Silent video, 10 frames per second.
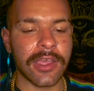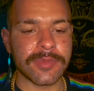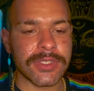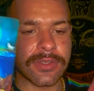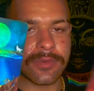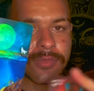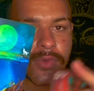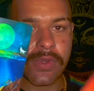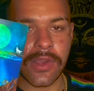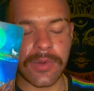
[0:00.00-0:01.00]
So
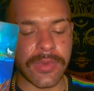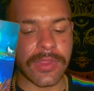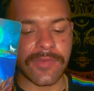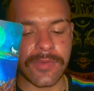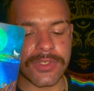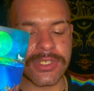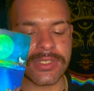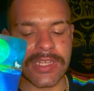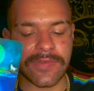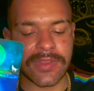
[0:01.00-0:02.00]
Moon card, Wheel of Fortune,
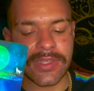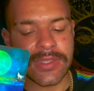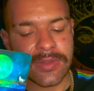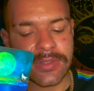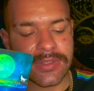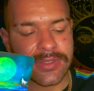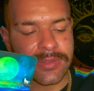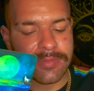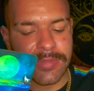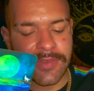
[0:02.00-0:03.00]
definitely
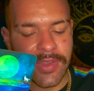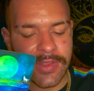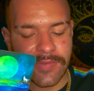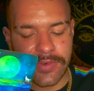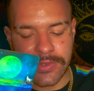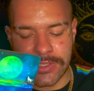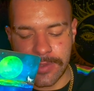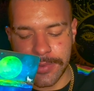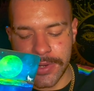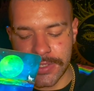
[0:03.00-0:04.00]
be ready for a
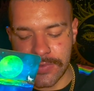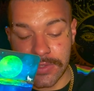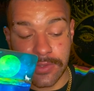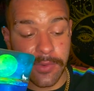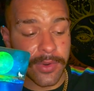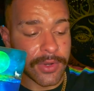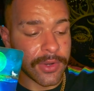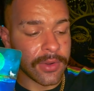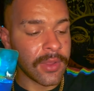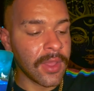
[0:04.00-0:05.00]
surprise around the
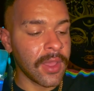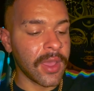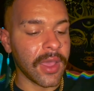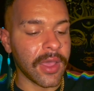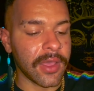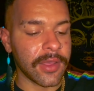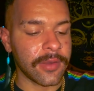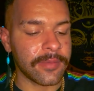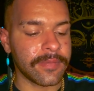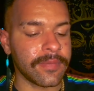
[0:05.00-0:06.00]
corner.
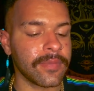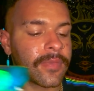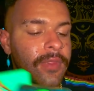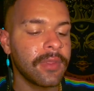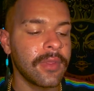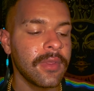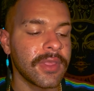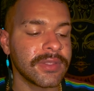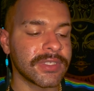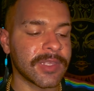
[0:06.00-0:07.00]
And
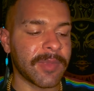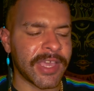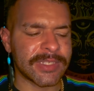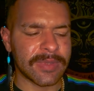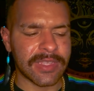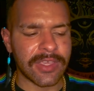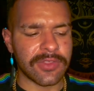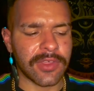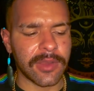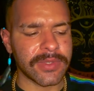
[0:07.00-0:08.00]
some aspect that you
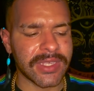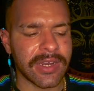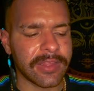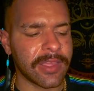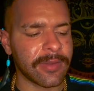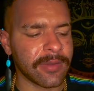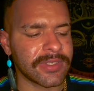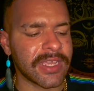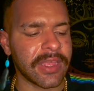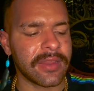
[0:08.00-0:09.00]
thought was kind of like
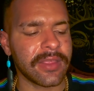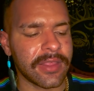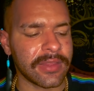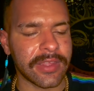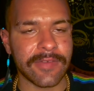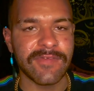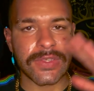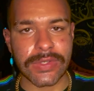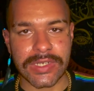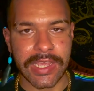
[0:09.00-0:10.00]
dead and like
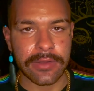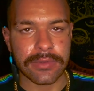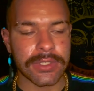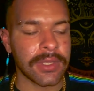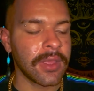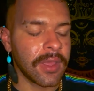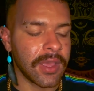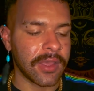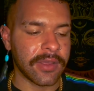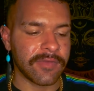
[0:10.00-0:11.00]
fizzled out,
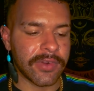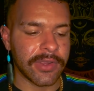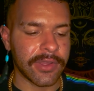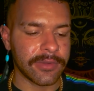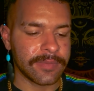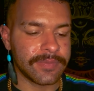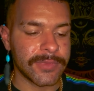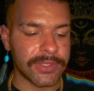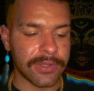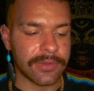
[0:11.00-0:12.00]
Virgo.
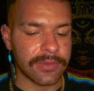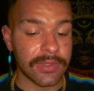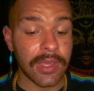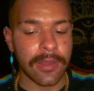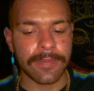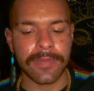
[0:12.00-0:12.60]
So yeah.